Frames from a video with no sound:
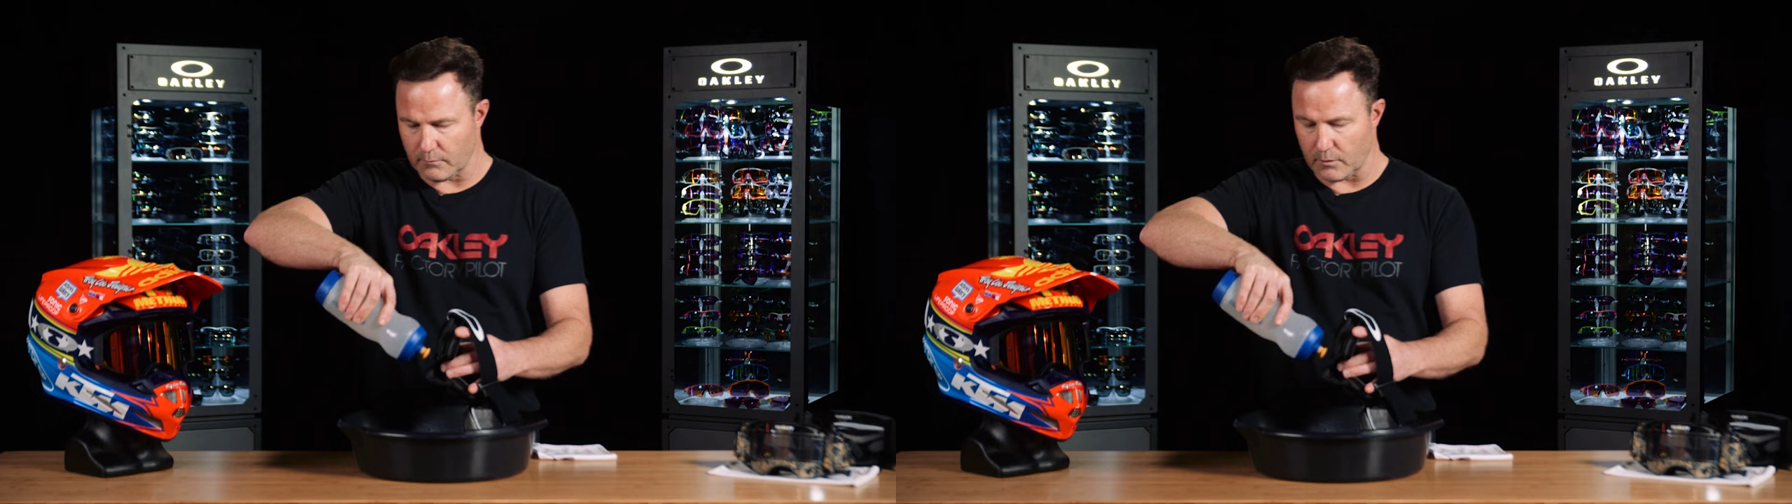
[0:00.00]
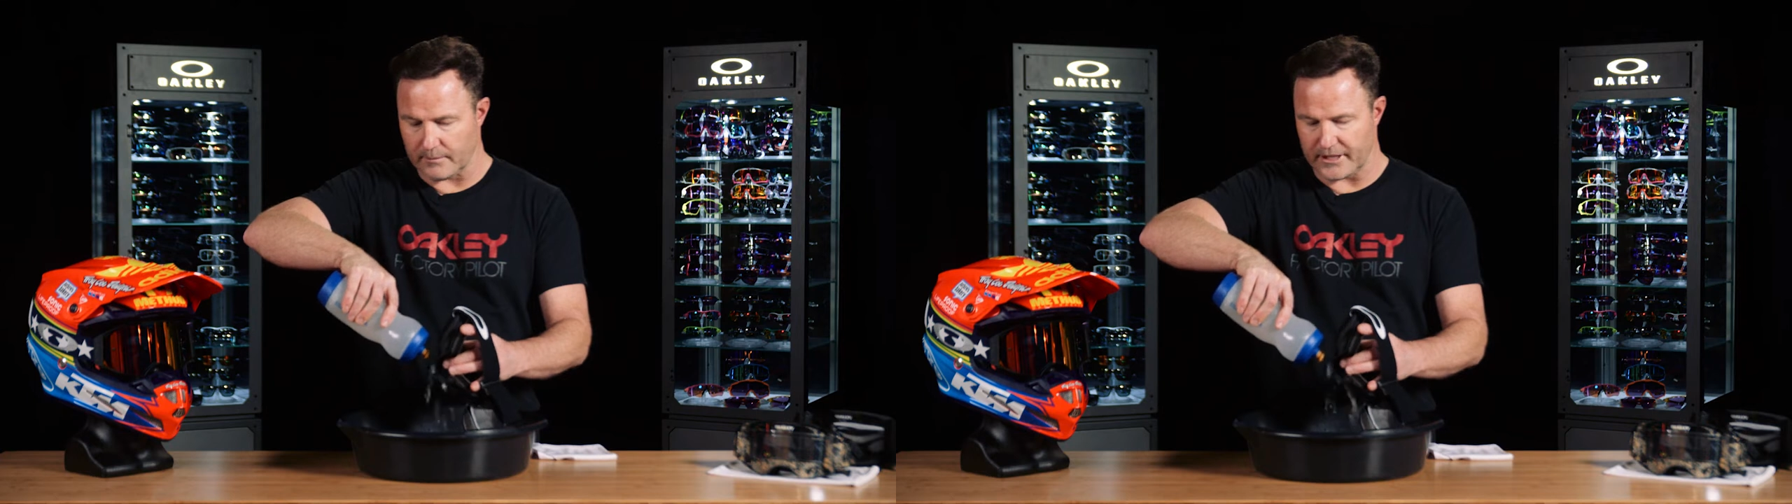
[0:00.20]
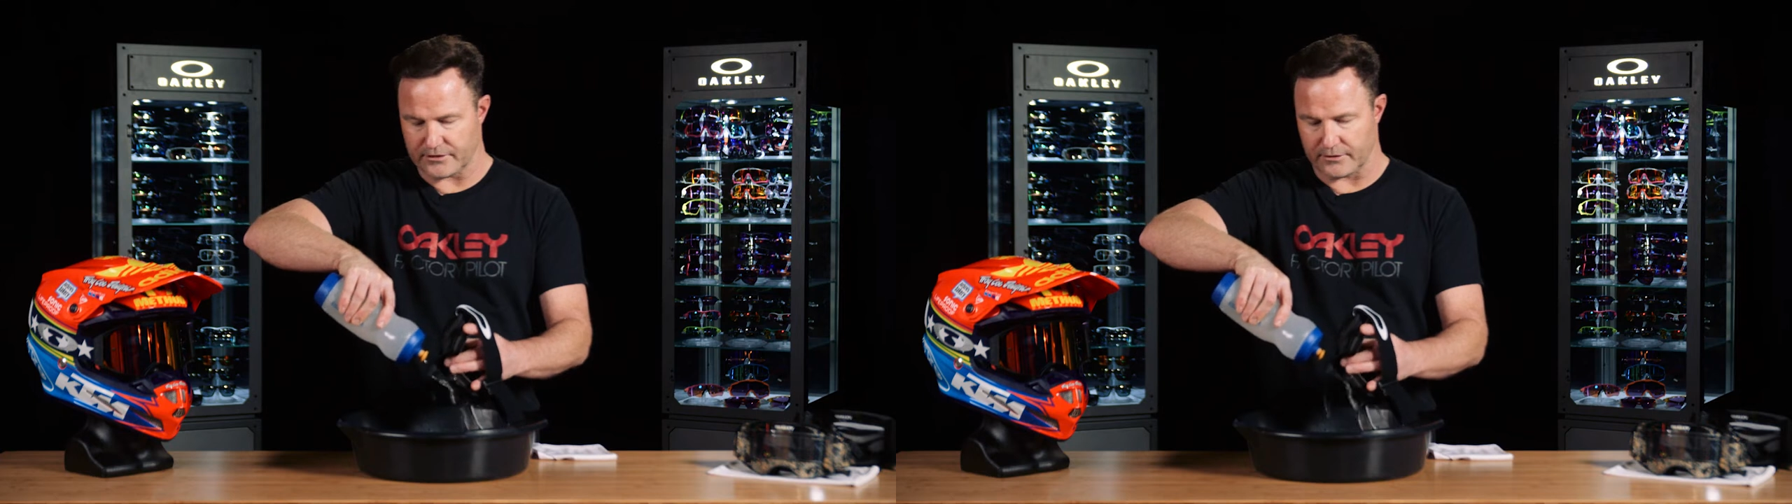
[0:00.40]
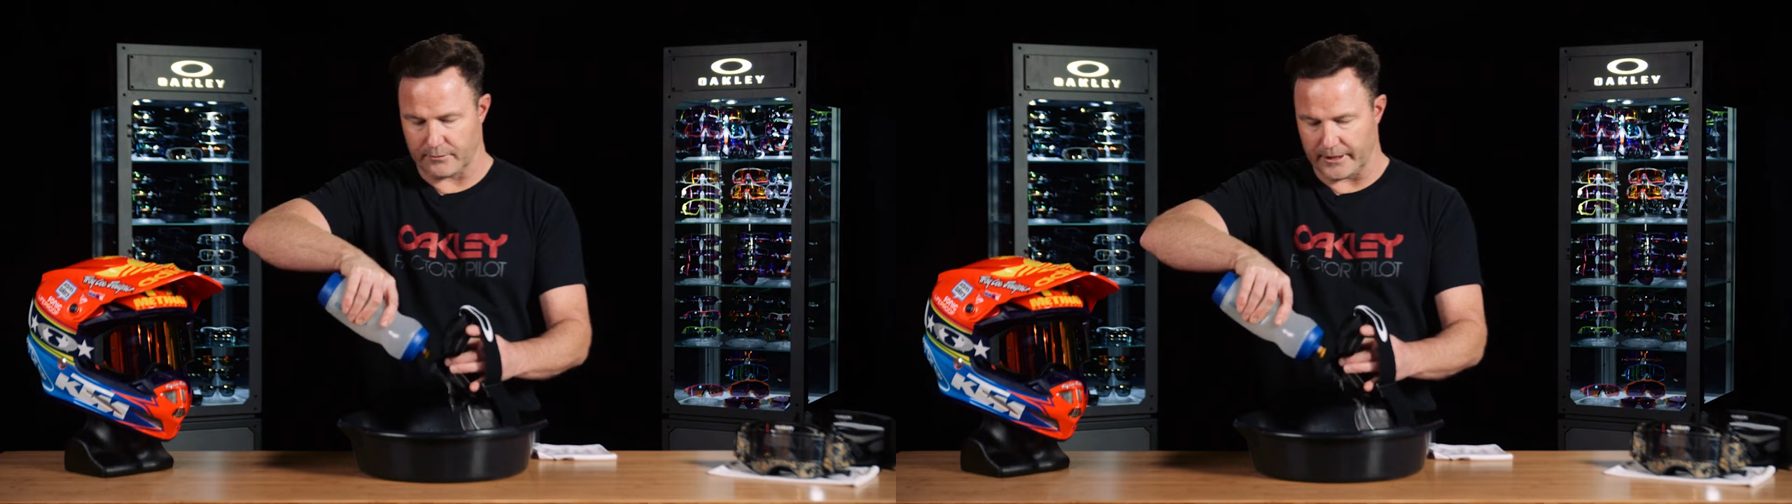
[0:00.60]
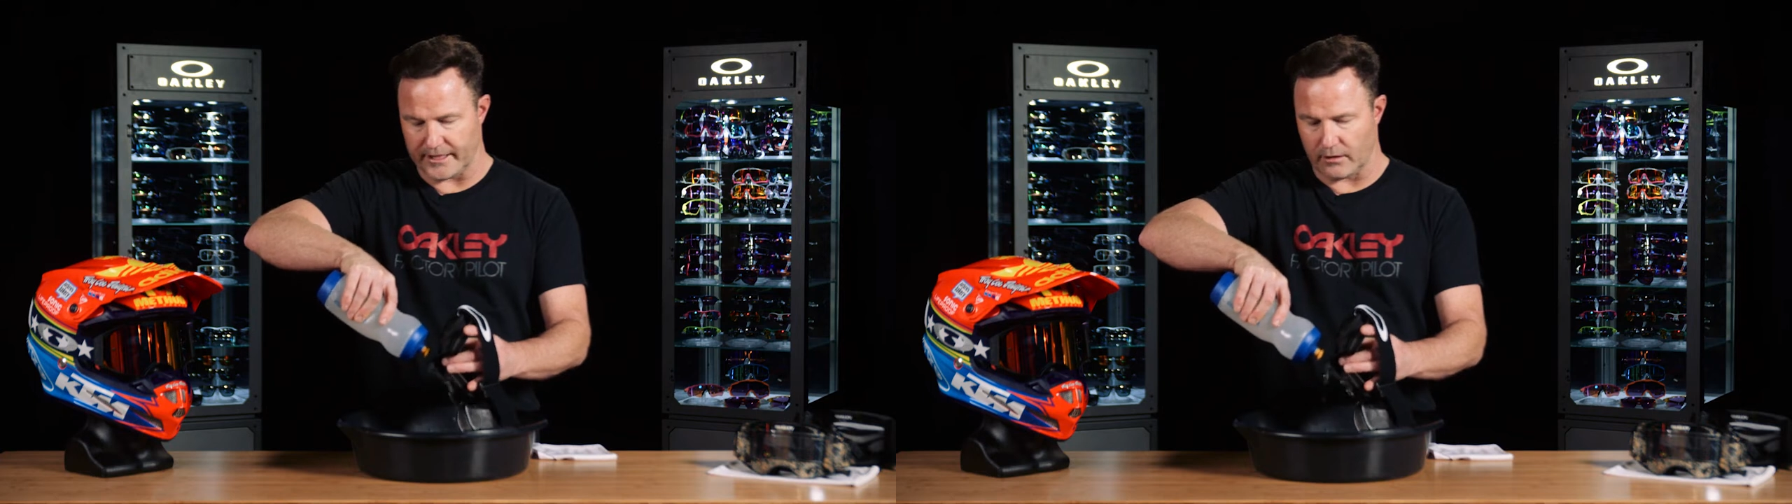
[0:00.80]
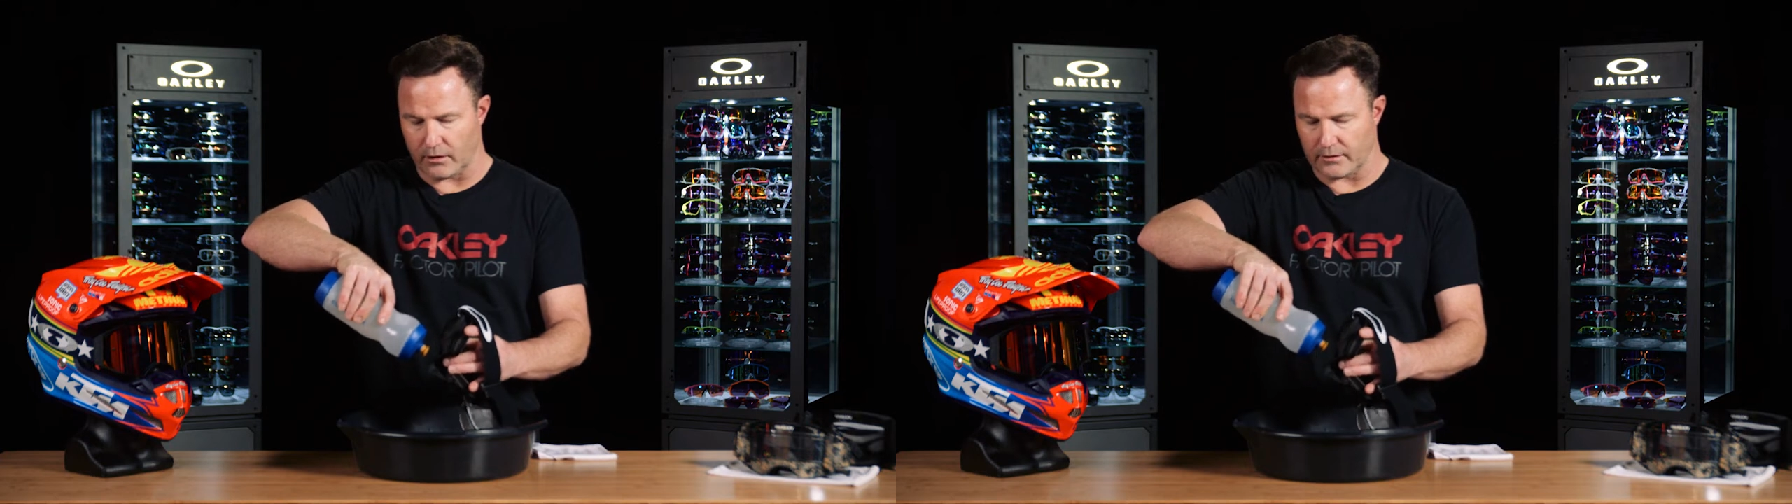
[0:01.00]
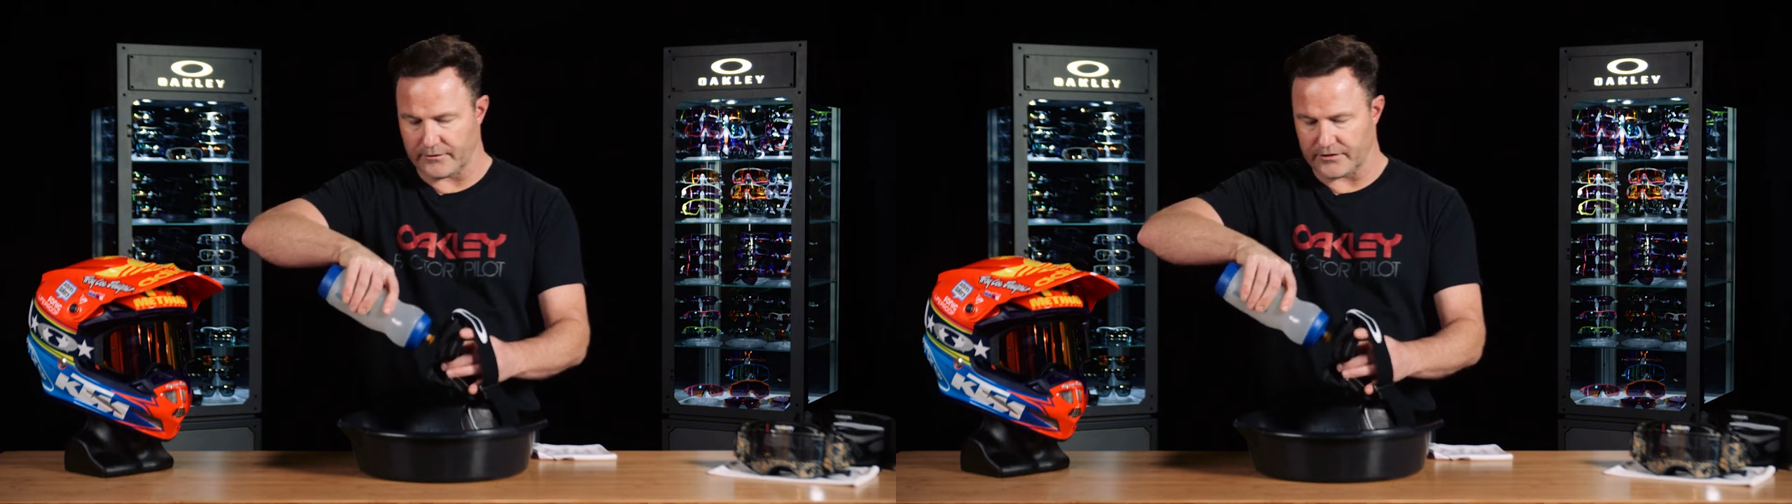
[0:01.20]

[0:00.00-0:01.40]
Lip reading: We want to make sure that we get all of